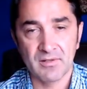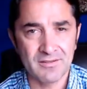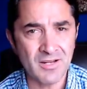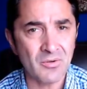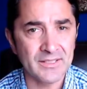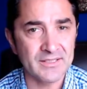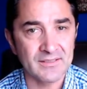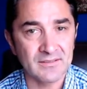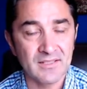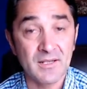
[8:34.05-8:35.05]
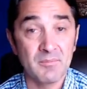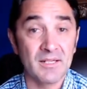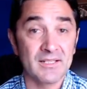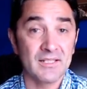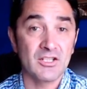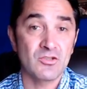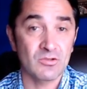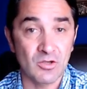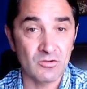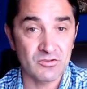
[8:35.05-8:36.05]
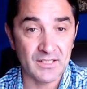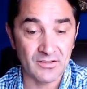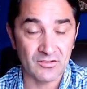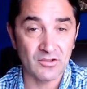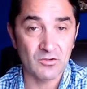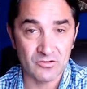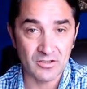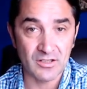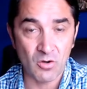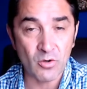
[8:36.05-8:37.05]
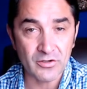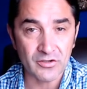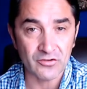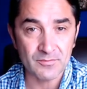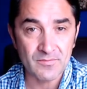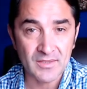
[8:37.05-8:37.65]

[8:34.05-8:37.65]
No, he didn't, but he issued those things, those orders.